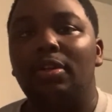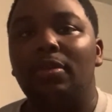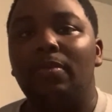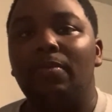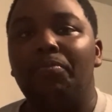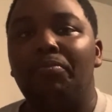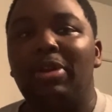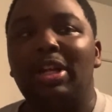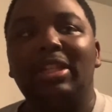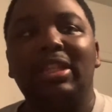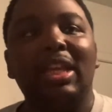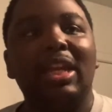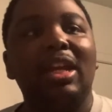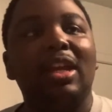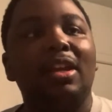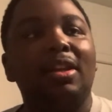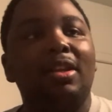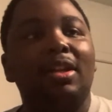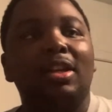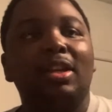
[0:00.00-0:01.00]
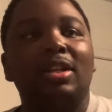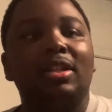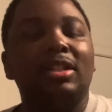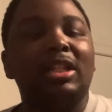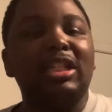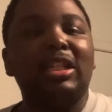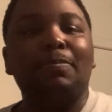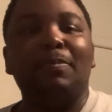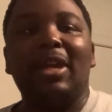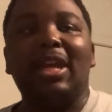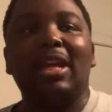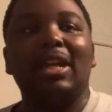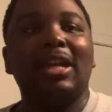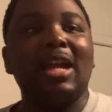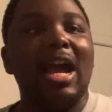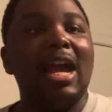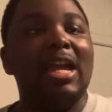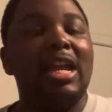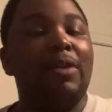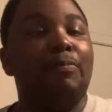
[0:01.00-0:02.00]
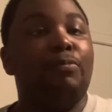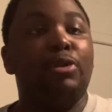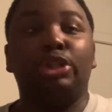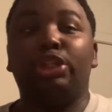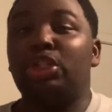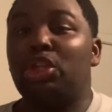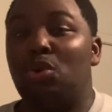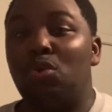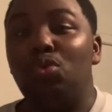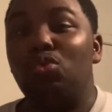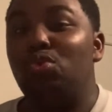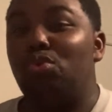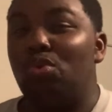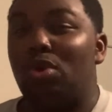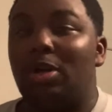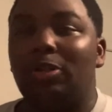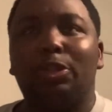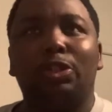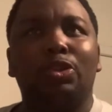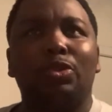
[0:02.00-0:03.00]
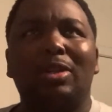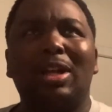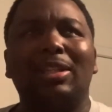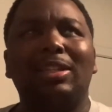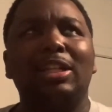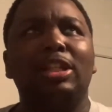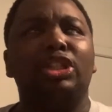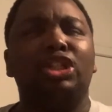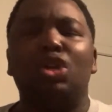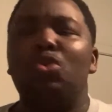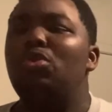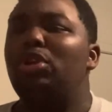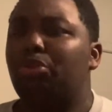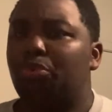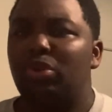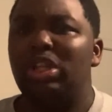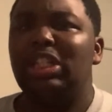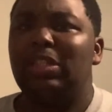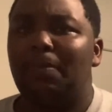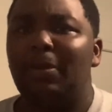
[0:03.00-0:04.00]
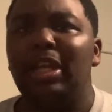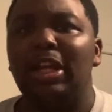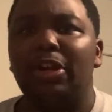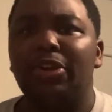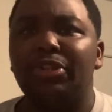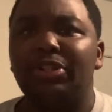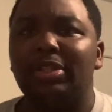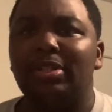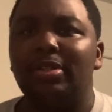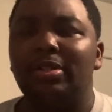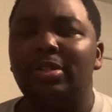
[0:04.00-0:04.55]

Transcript: But then, this man got hit with two or three spears.